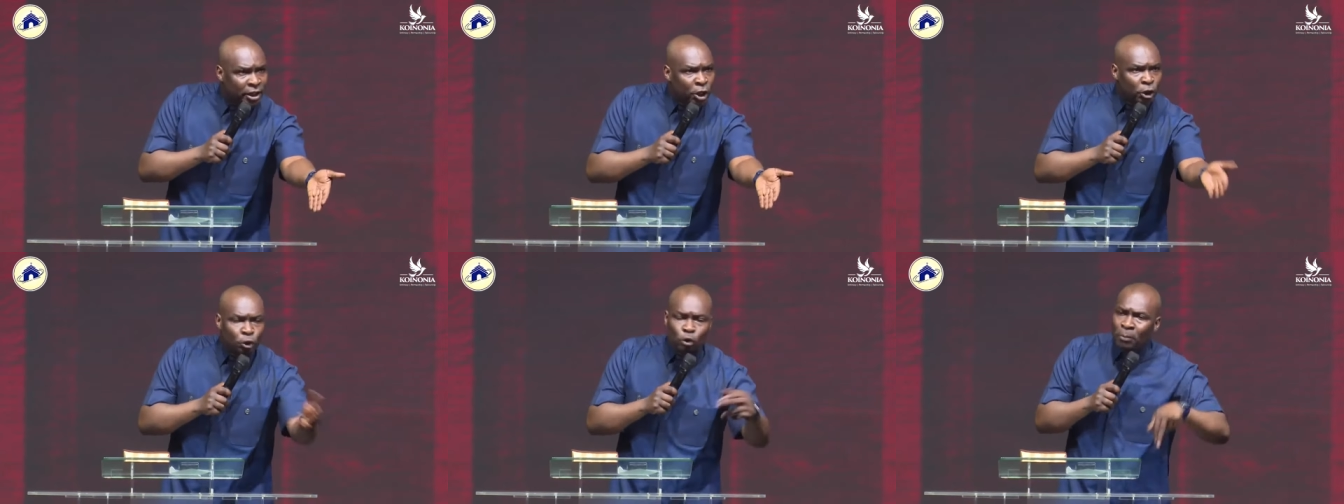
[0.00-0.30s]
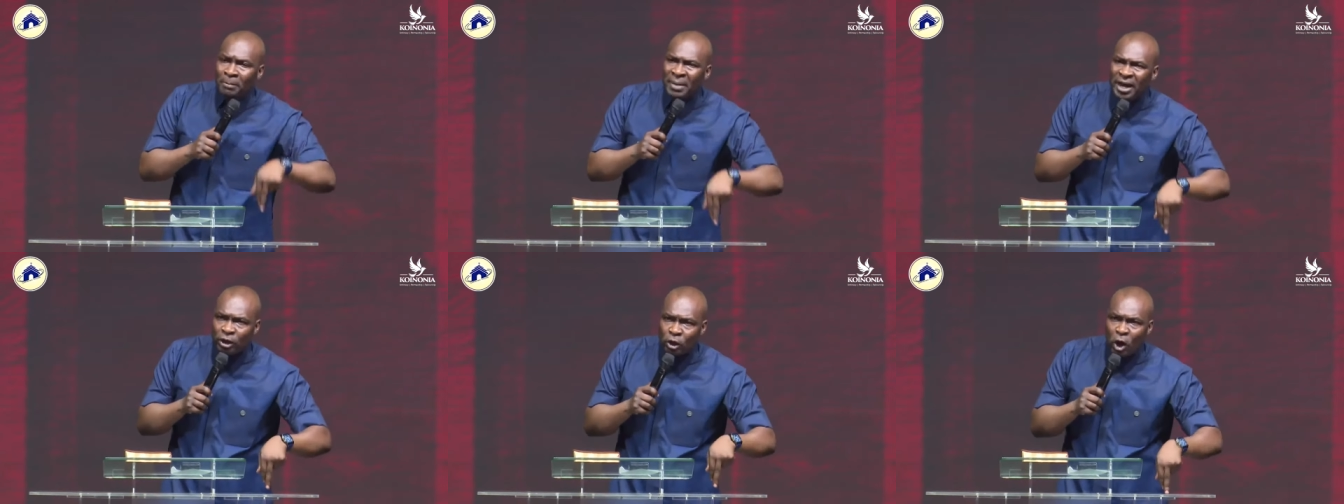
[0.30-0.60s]
You
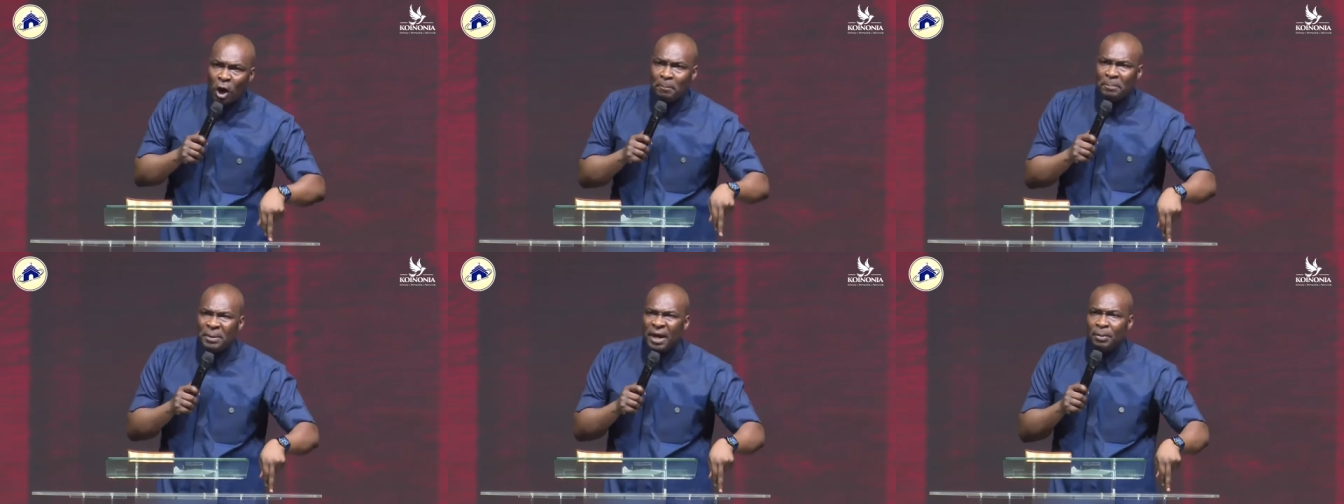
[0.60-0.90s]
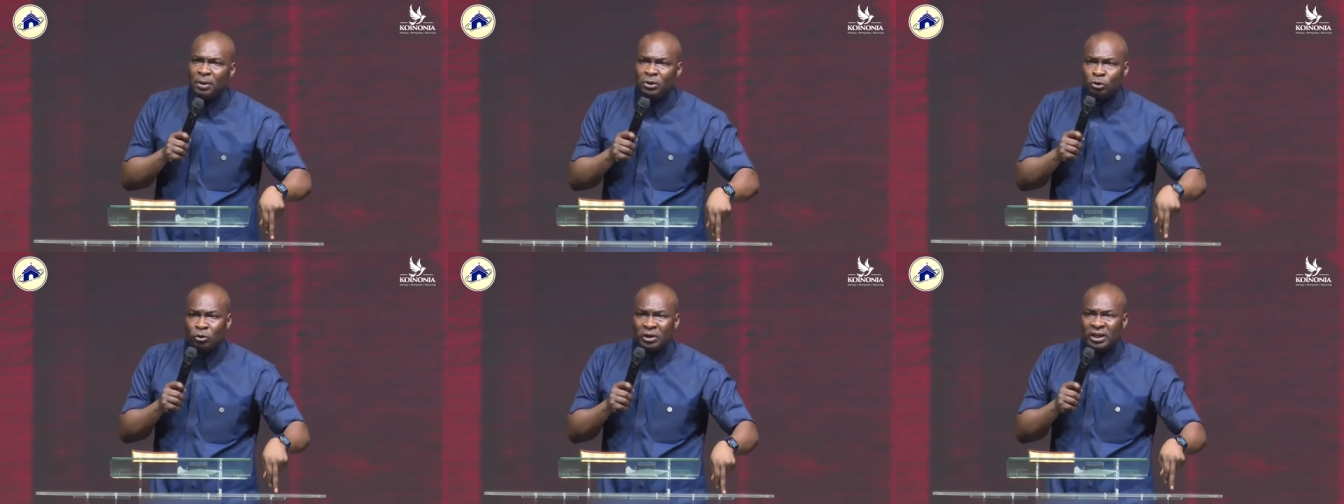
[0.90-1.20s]
may not be
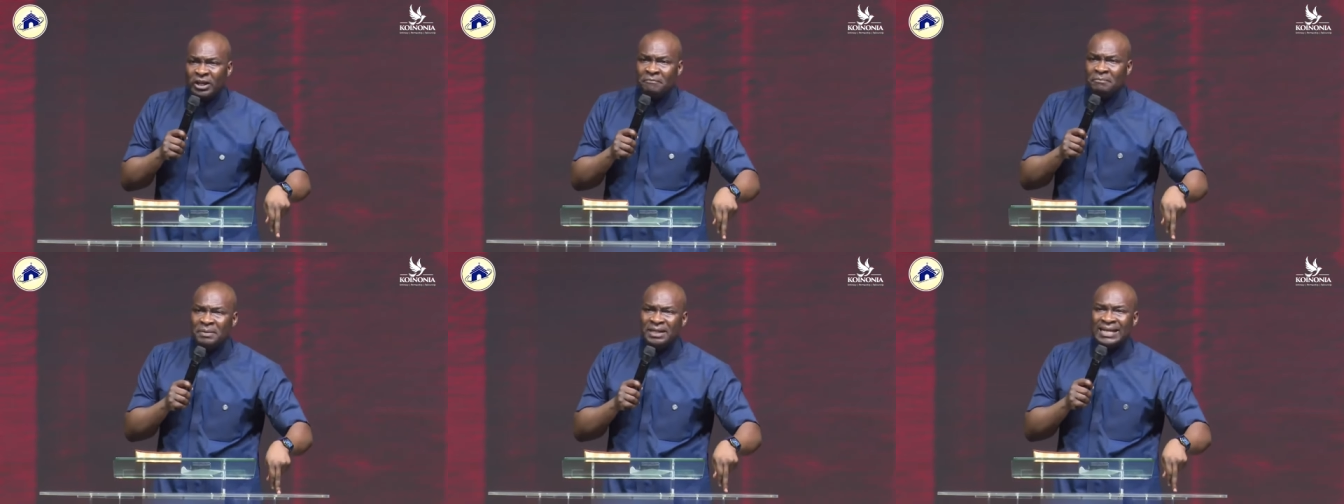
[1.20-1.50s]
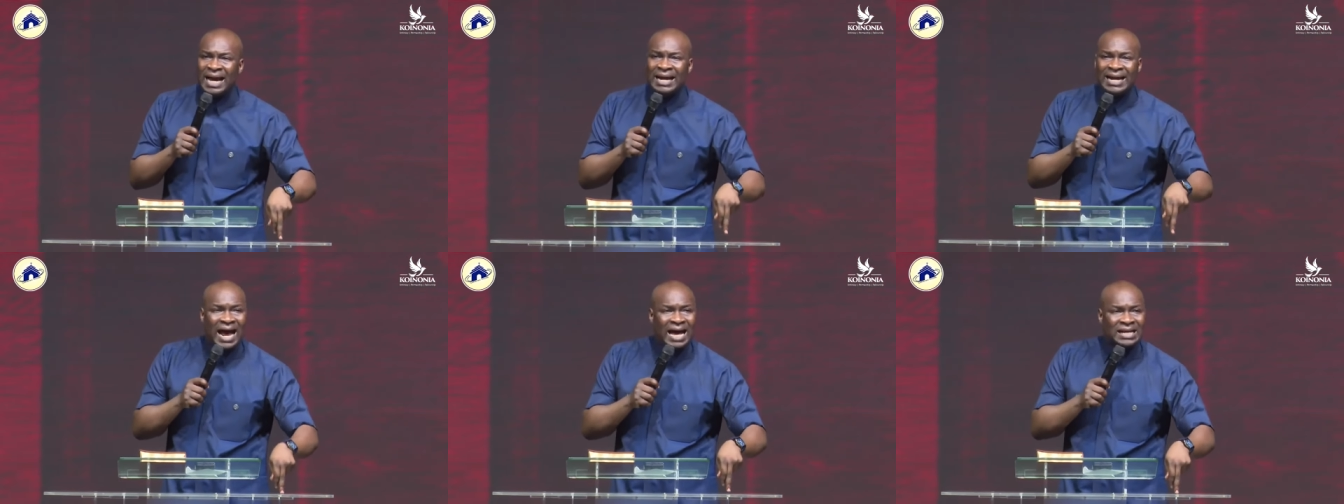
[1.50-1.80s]
able to give me
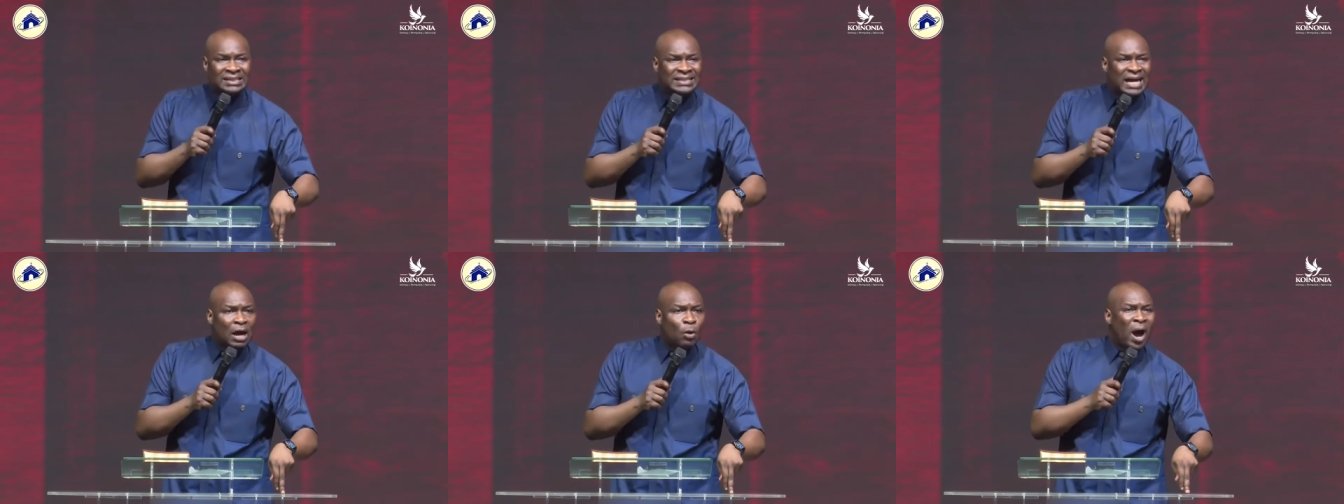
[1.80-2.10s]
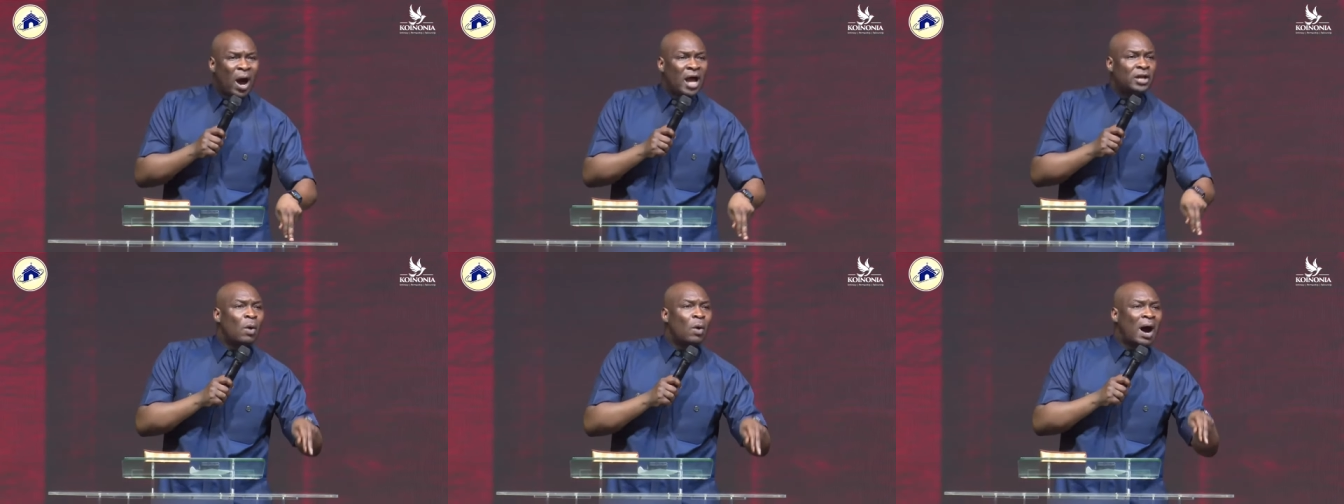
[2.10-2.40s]
that answer
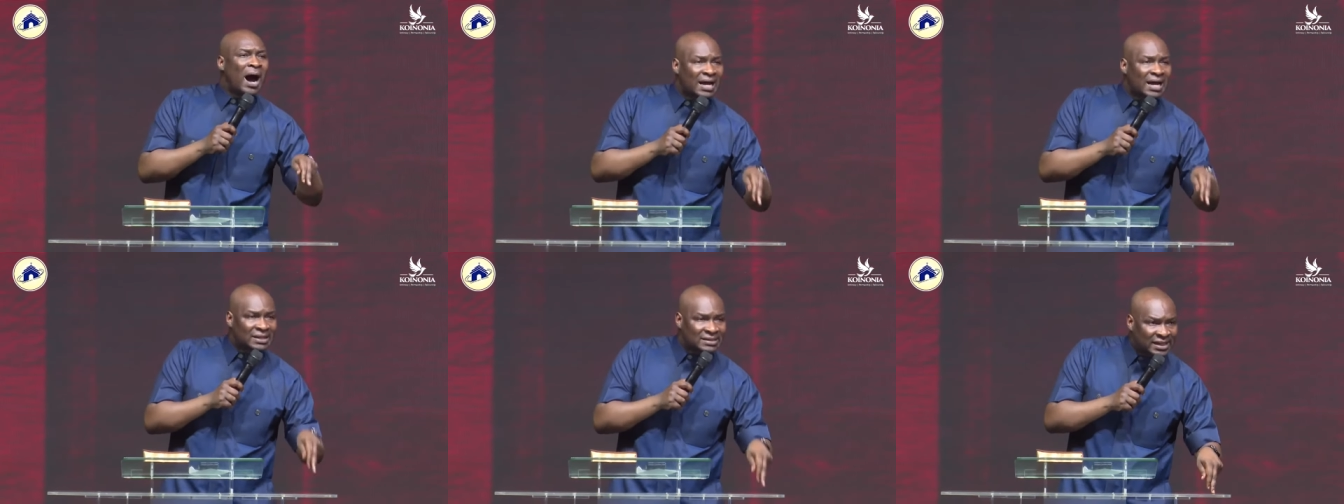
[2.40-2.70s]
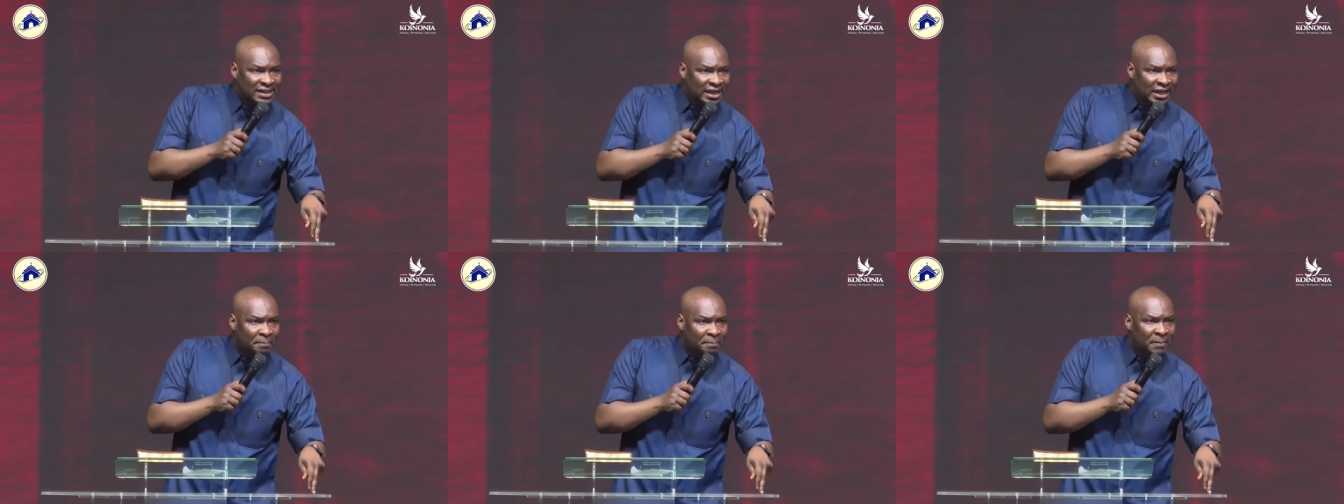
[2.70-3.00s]
while you are
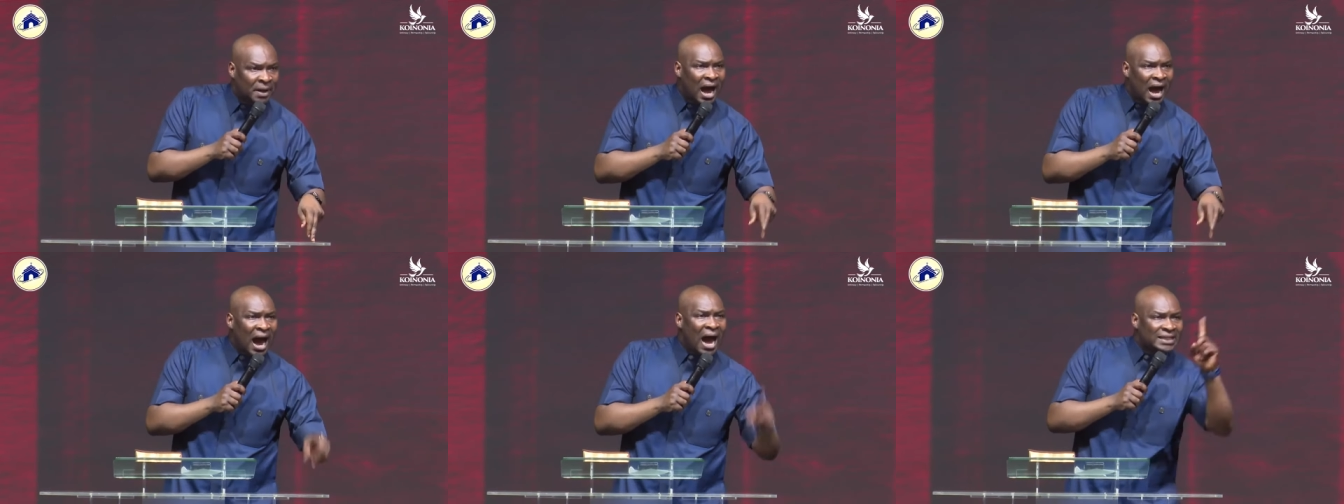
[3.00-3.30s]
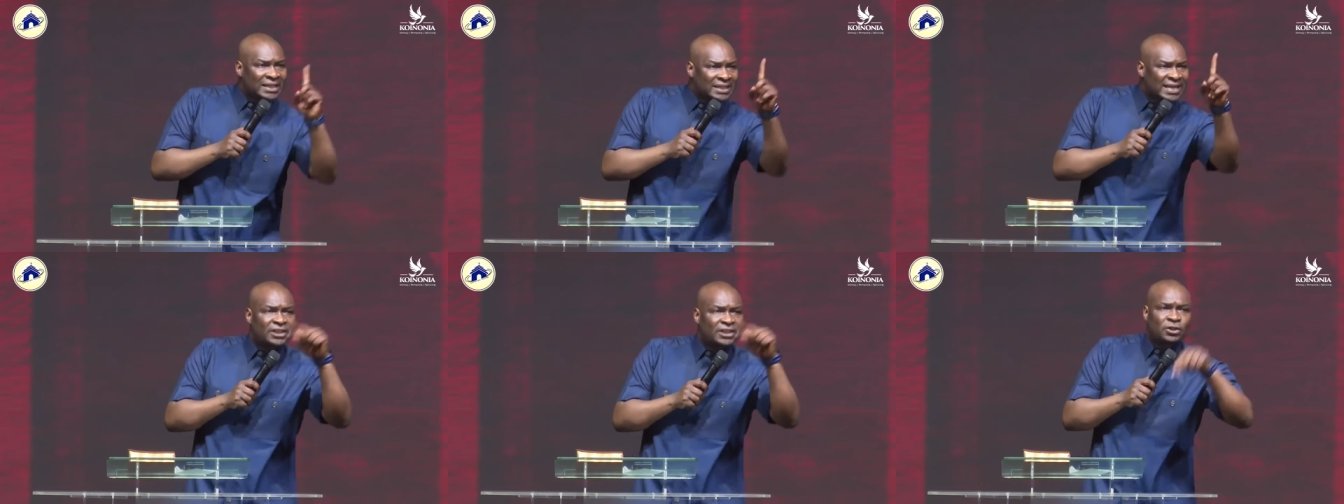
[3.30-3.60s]
asleep,
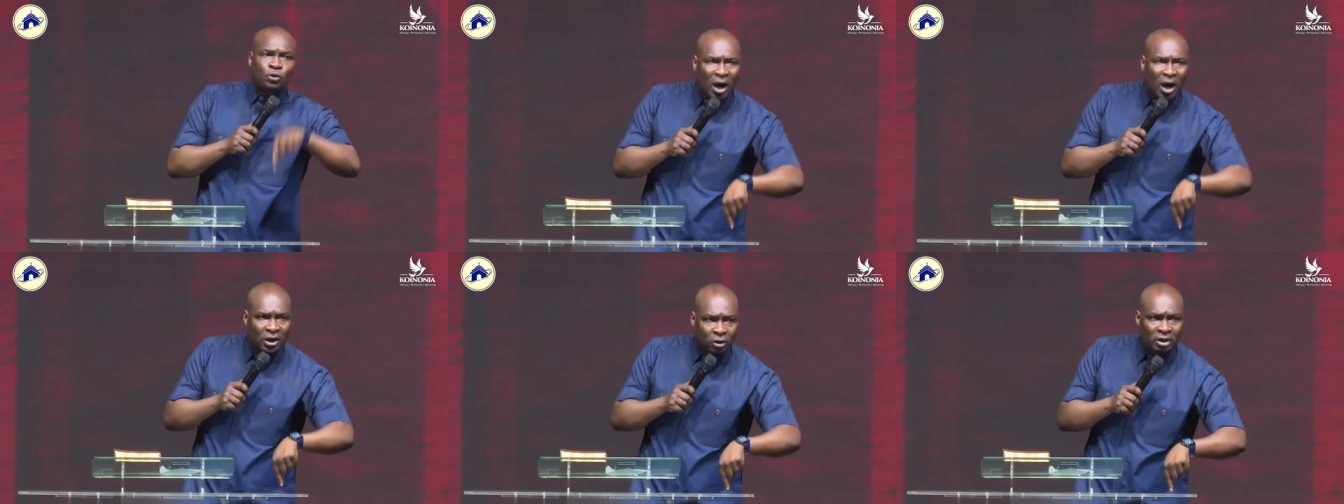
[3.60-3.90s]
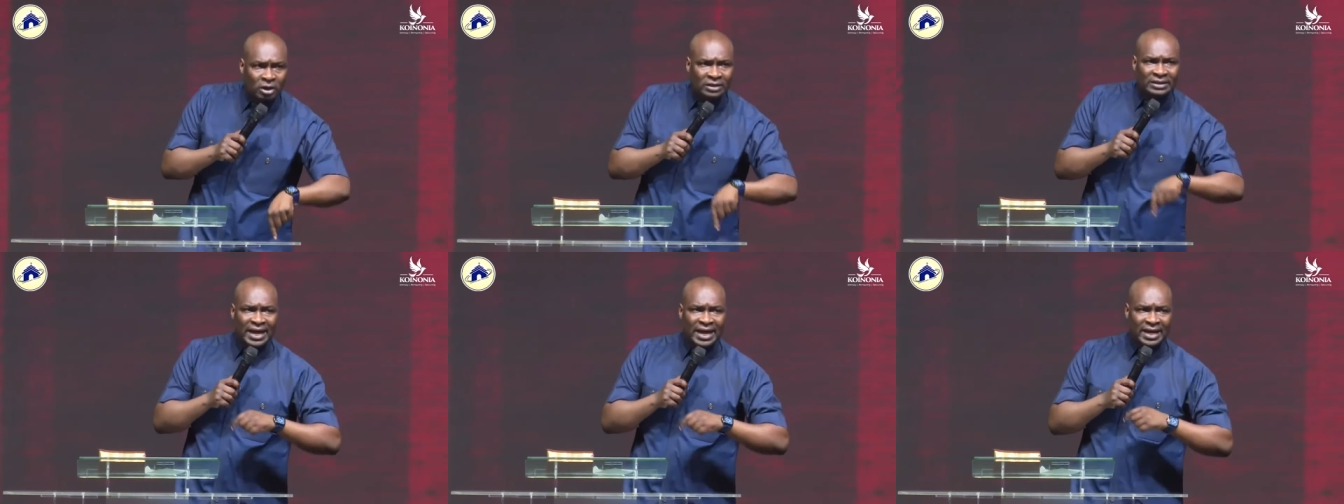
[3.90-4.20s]
and yet you are
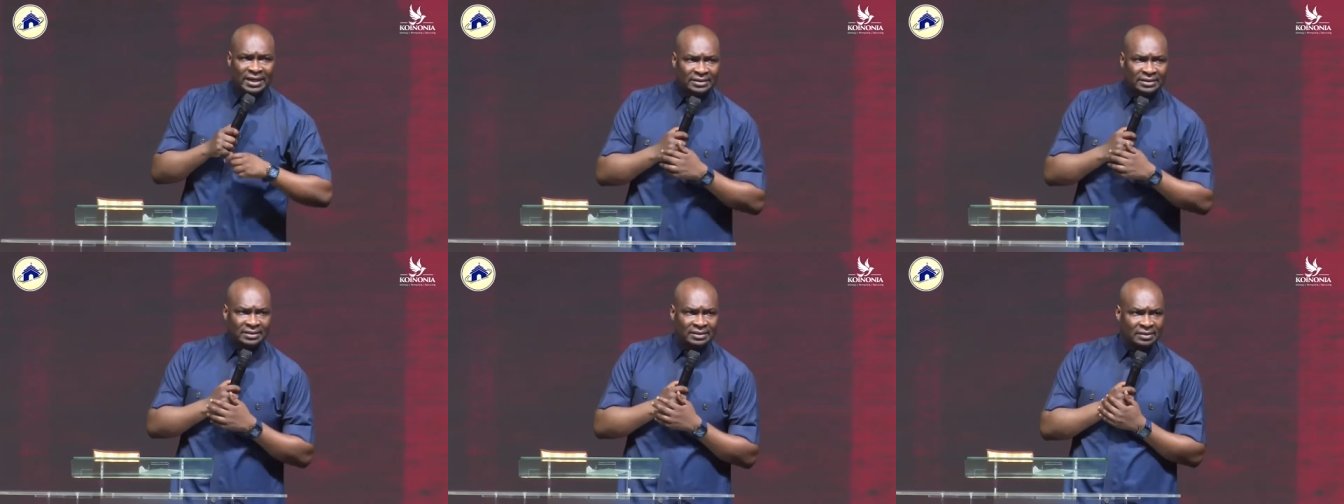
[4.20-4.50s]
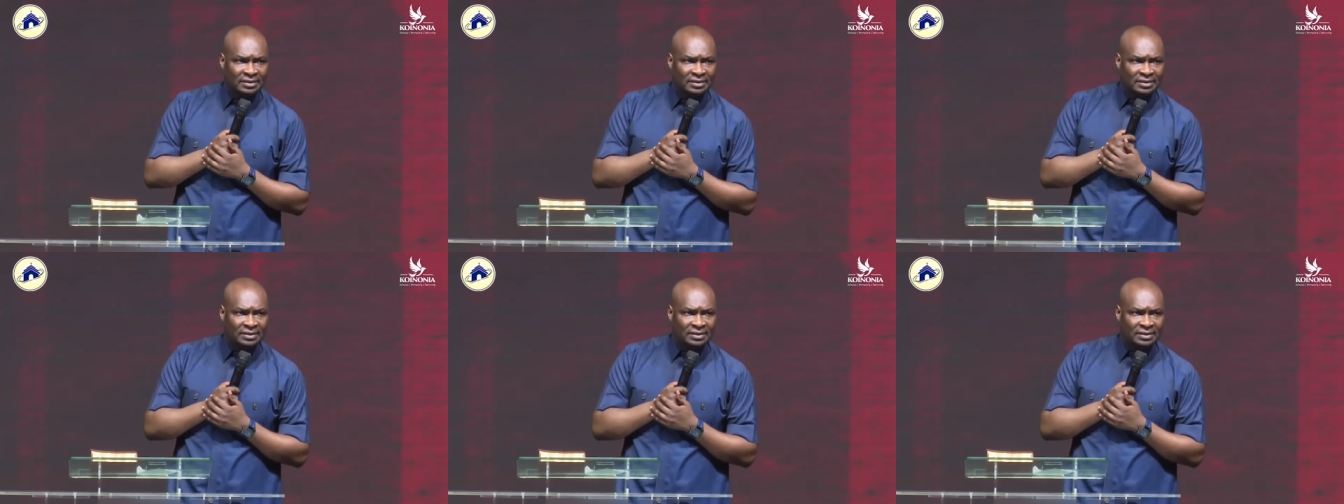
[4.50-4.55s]
not dead.